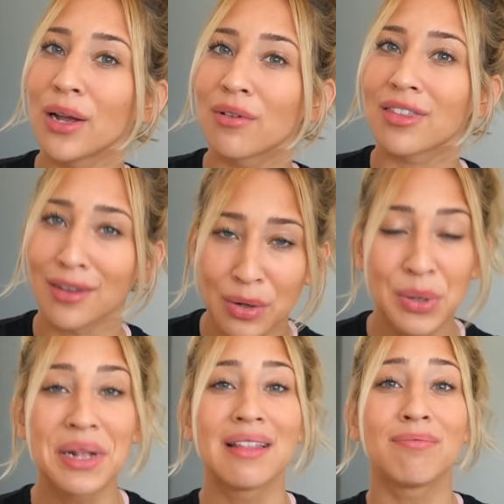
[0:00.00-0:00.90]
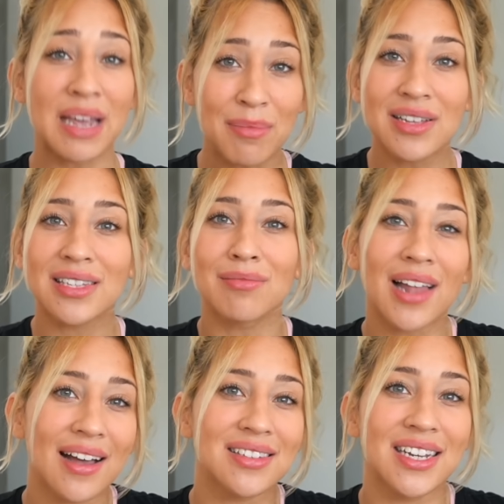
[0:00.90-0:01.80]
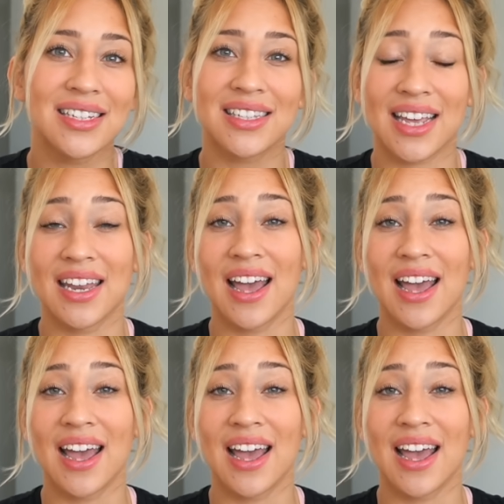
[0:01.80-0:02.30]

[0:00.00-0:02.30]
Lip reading: with you, maybe some lactase can